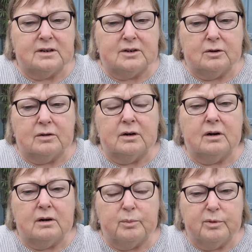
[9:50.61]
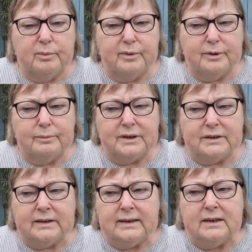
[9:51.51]
He'd got a heart problem,
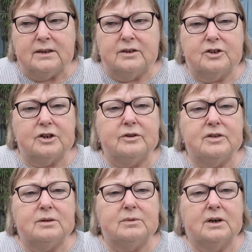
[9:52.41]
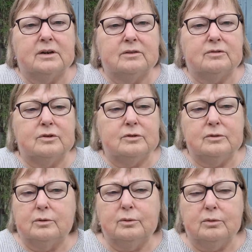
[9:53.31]
and so it shows him going
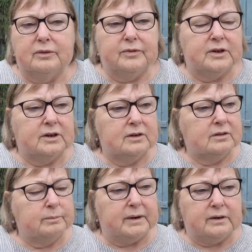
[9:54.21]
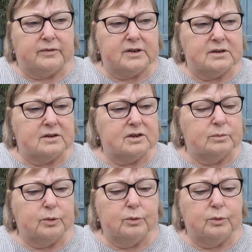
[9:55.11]
through all of the benefit system,